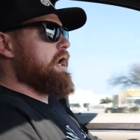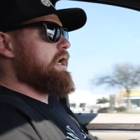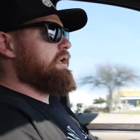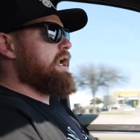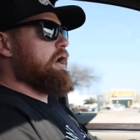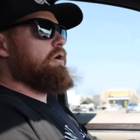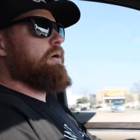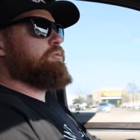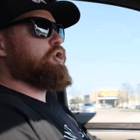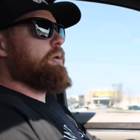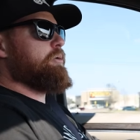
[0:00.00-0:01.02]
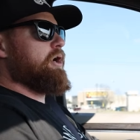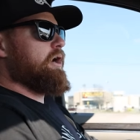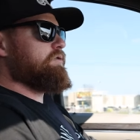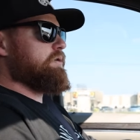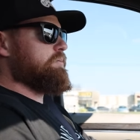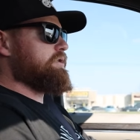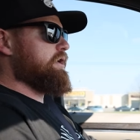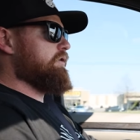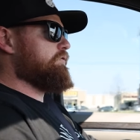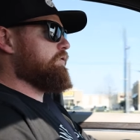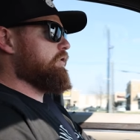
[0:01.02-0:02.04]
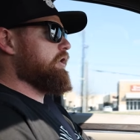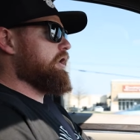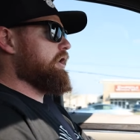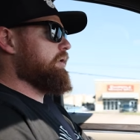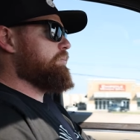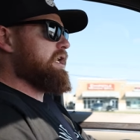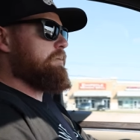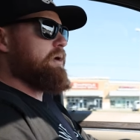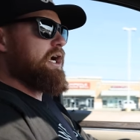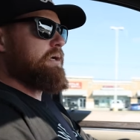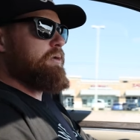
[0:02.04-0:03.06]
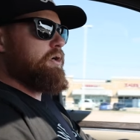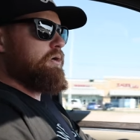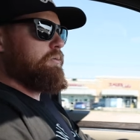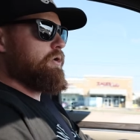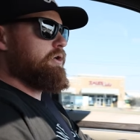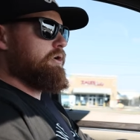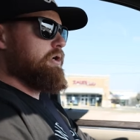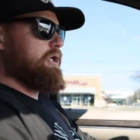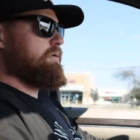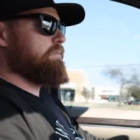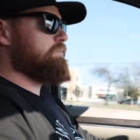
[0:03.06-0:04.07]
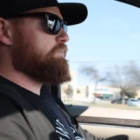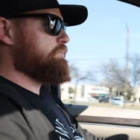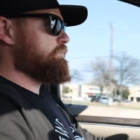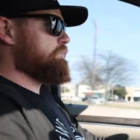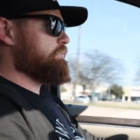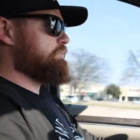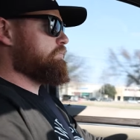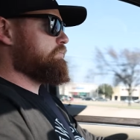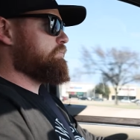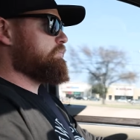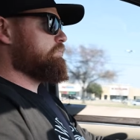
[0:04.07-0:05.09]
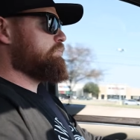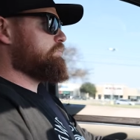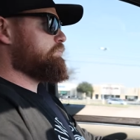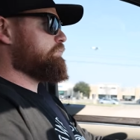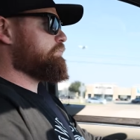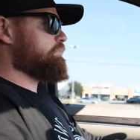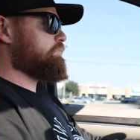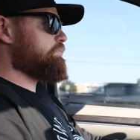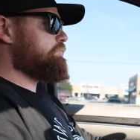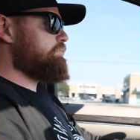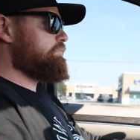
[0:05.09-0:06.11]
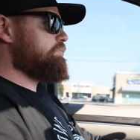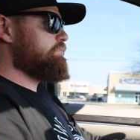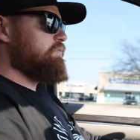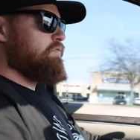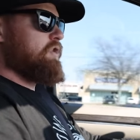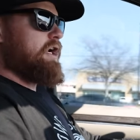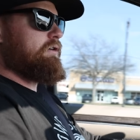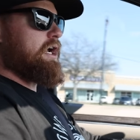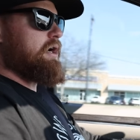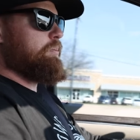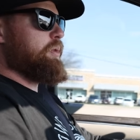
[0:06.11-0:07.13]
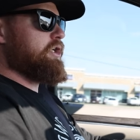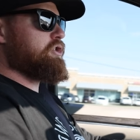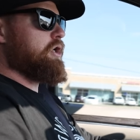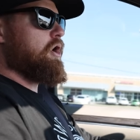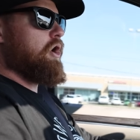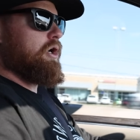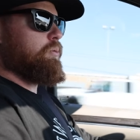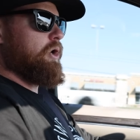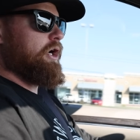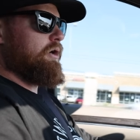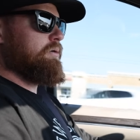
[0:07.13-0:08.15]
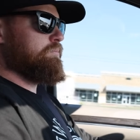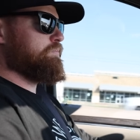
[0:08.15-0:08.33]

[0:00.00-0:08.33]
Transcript: right now. I'm dropping off some stuff for a mini bike build we're doing. All right, no problem. I've got a bunch of hardware.